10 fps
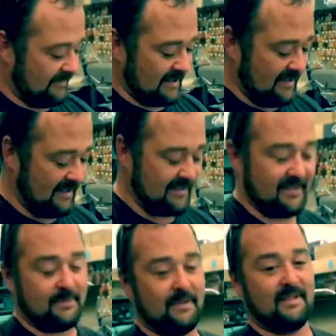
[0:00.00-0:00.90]
a less
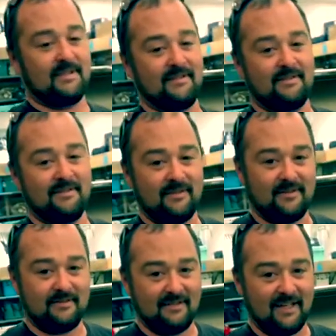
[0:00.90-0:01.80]
expensive
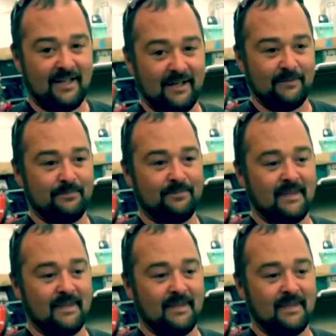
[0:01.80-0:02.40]
item,